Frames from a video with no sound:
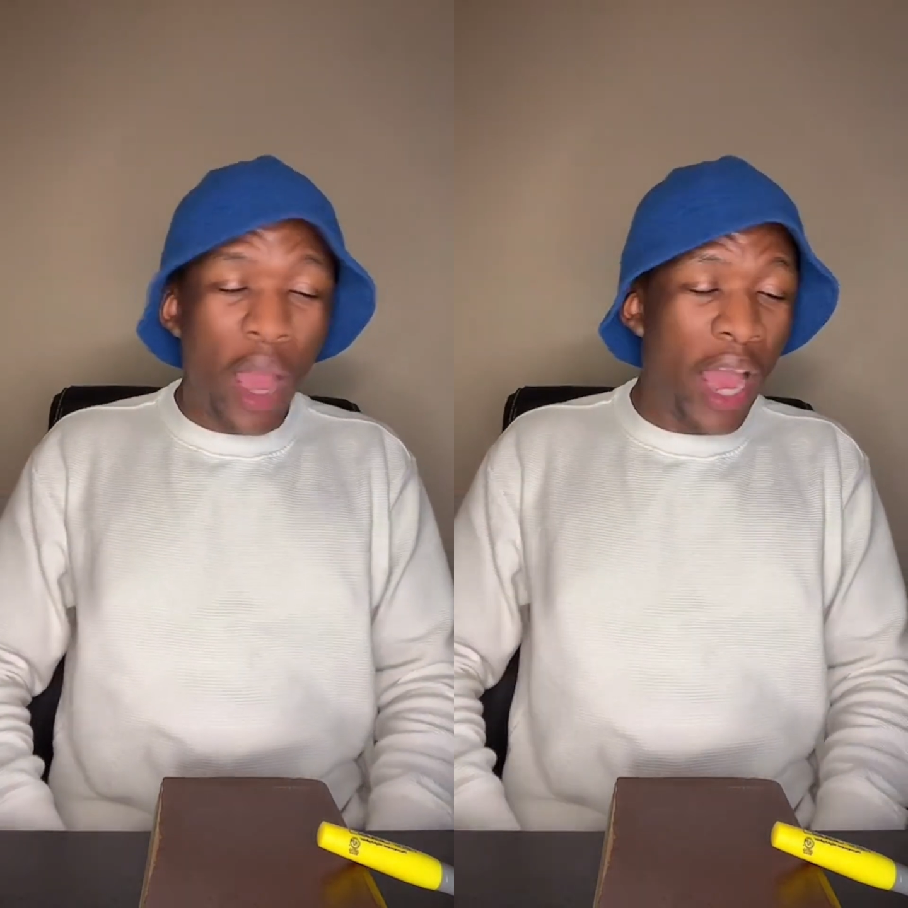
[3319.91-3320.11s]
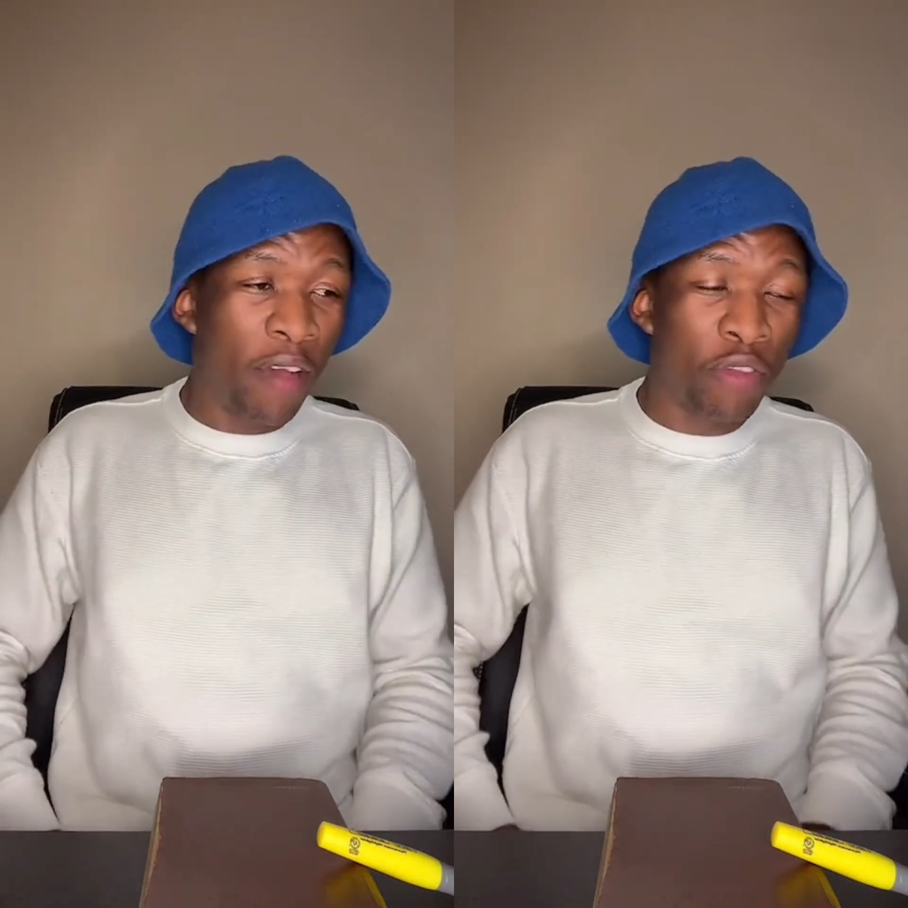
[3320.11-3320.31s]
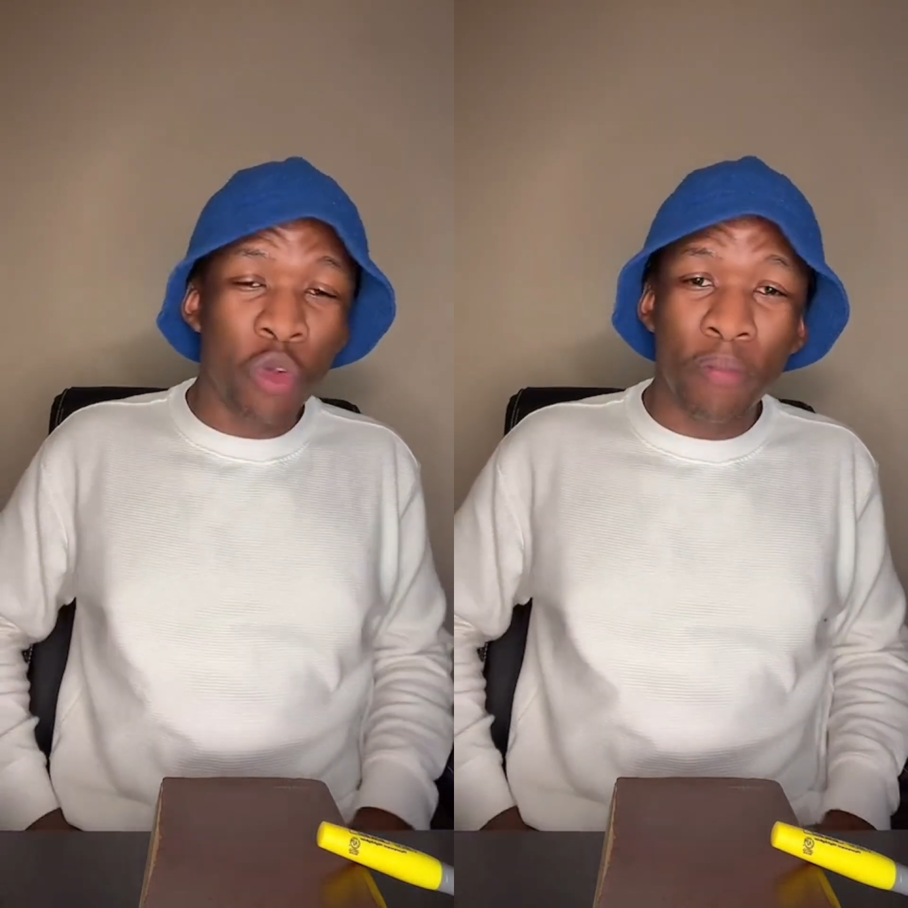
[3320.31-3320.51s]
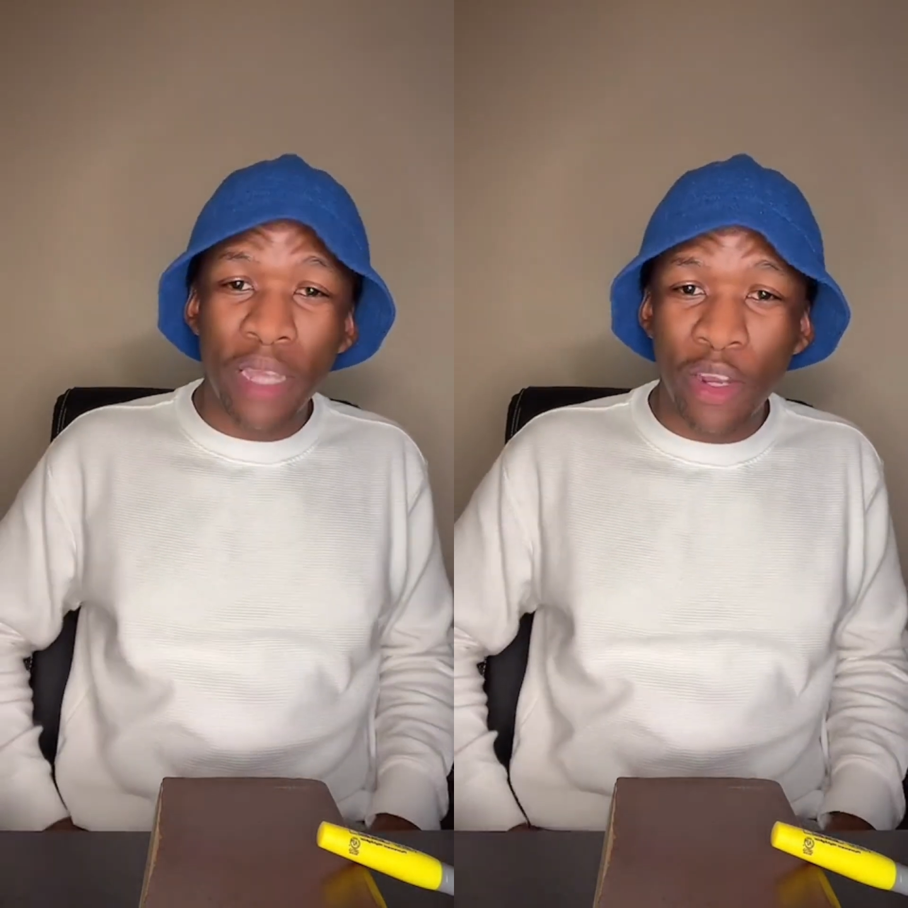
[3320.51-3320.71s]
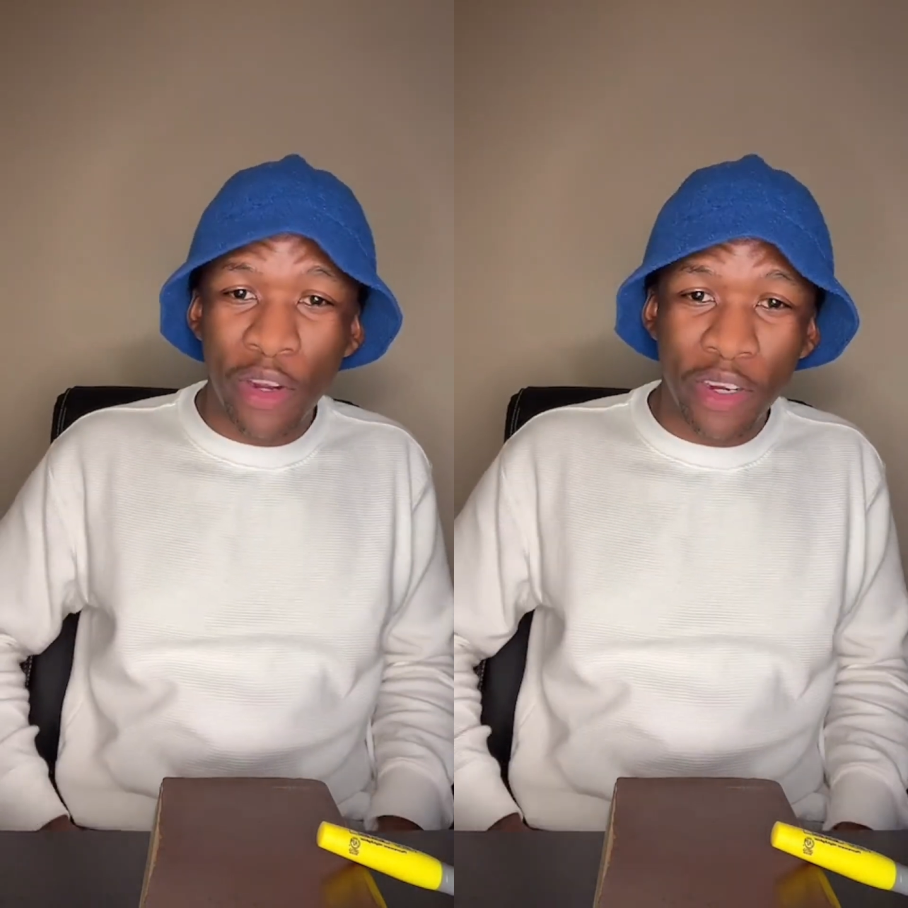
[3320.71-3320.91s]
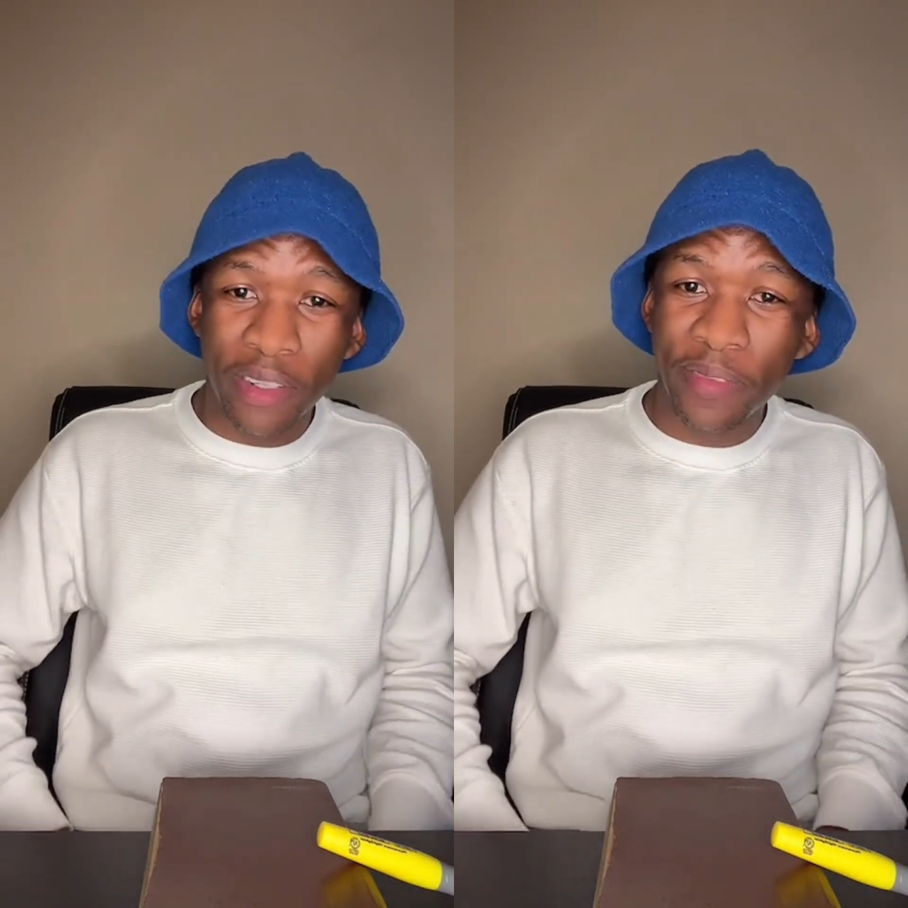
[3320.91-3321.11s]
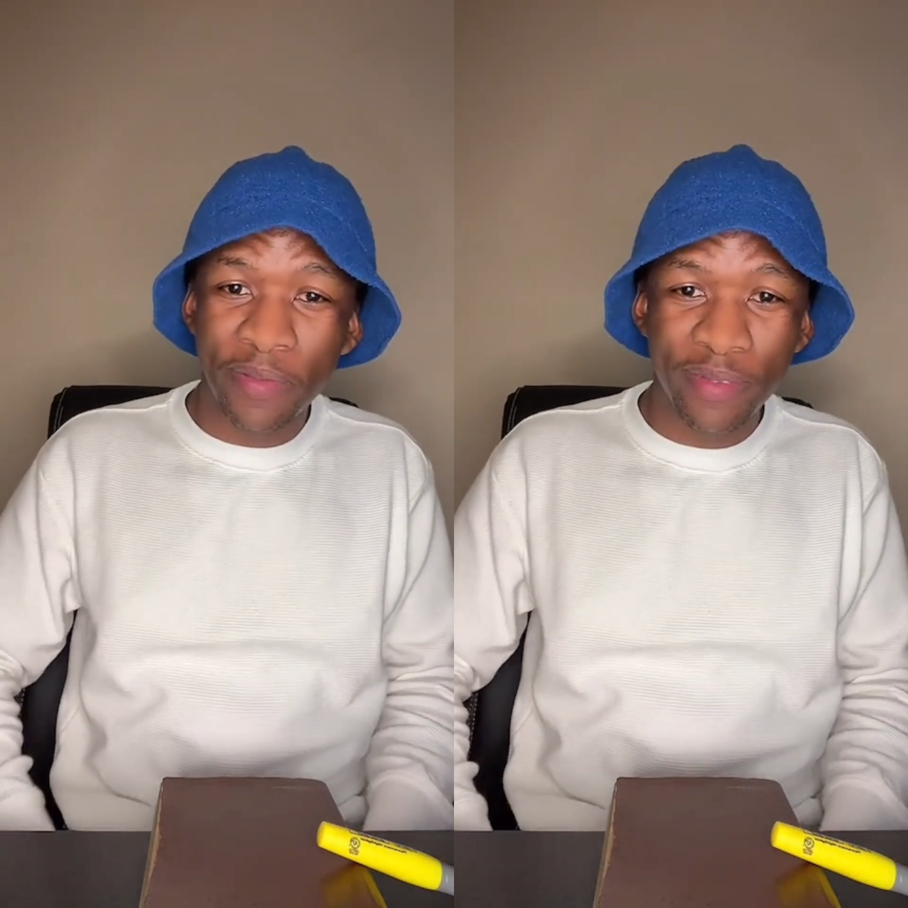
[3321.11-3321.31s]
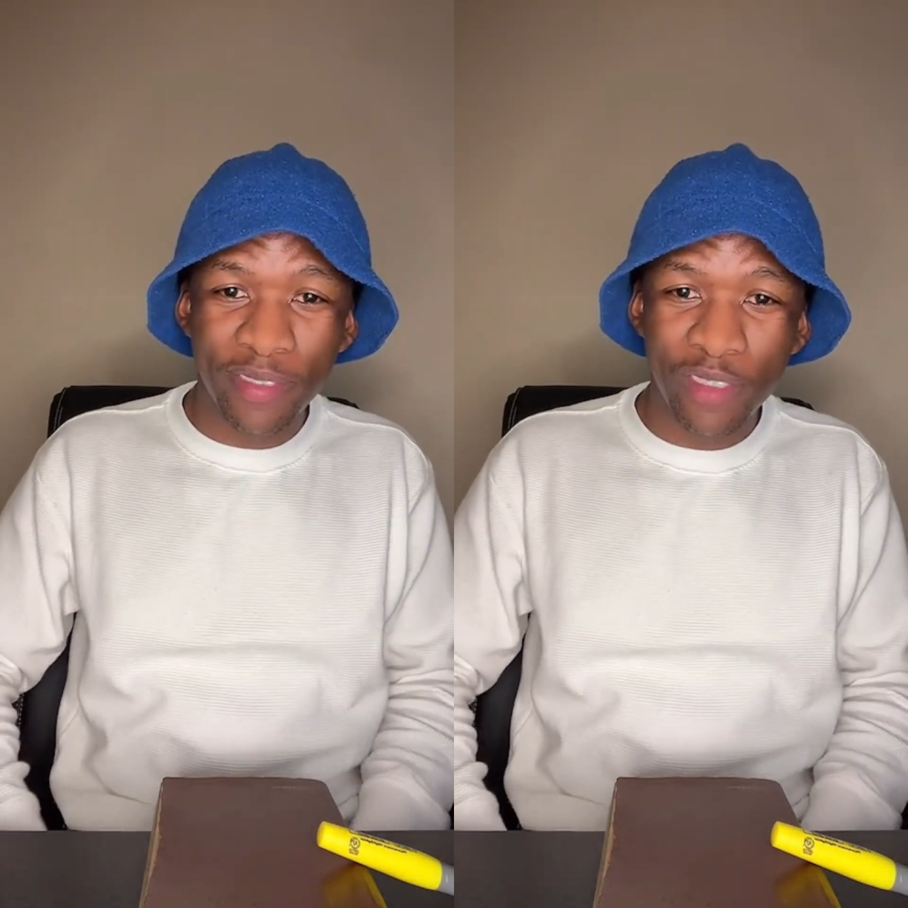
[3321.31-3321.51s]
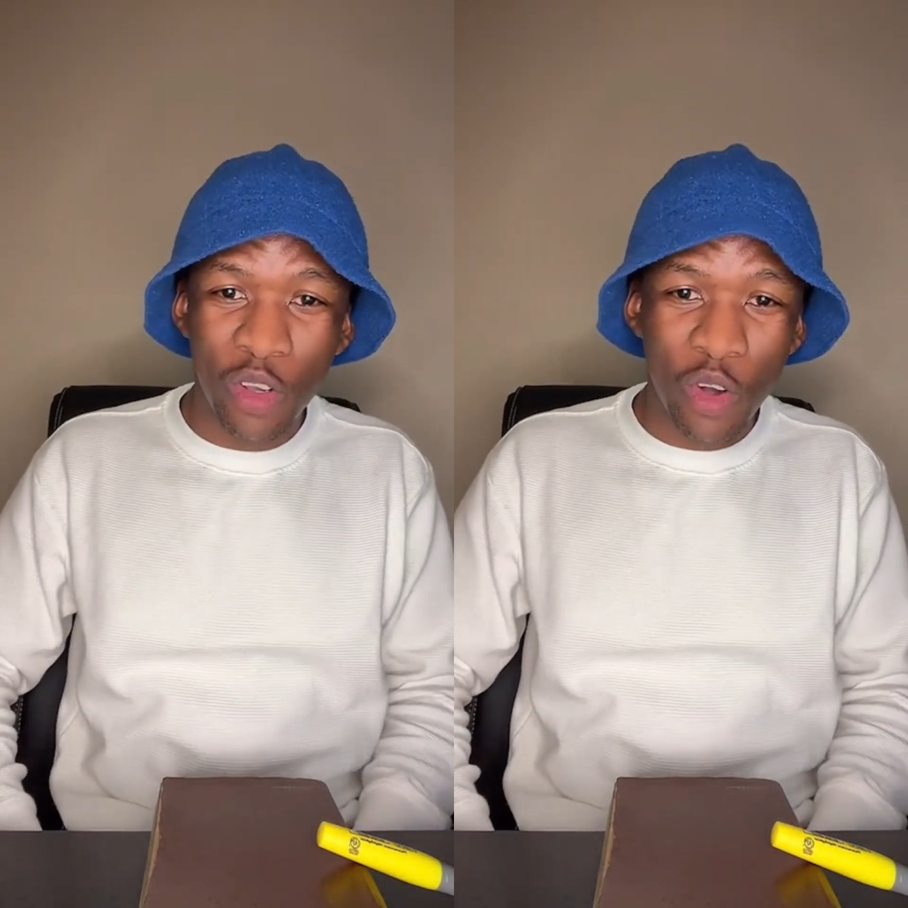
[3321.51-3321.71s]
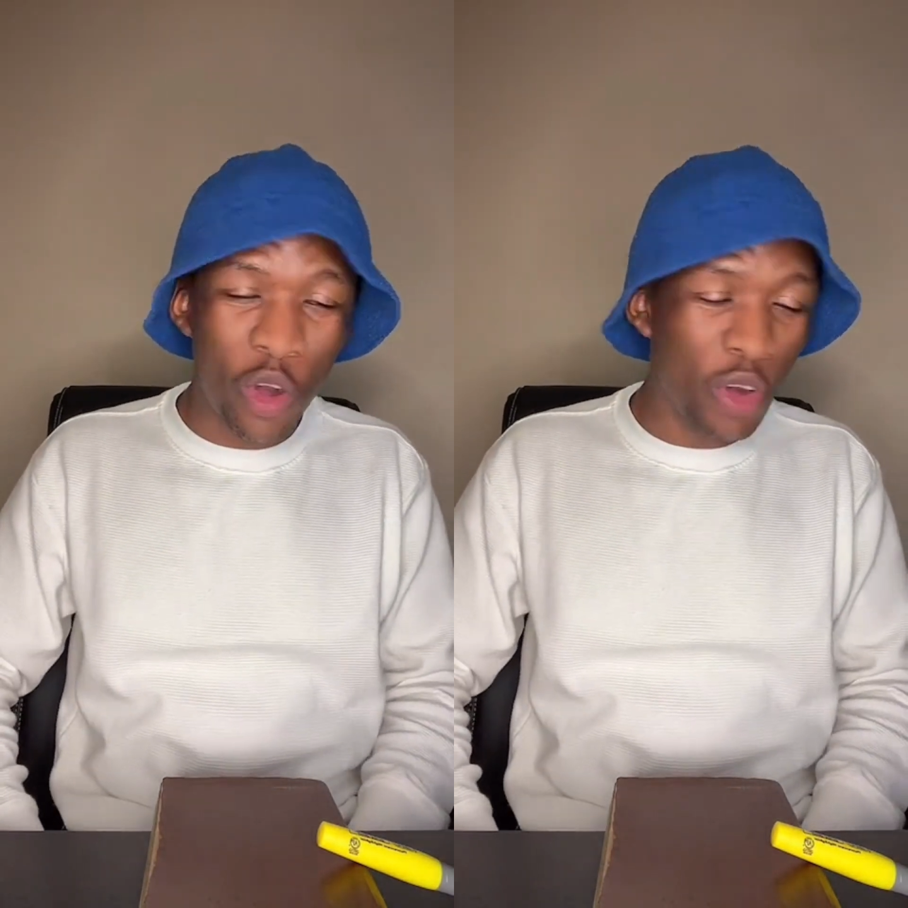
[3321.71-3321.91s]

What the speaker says: Oh, you have to meet her, man.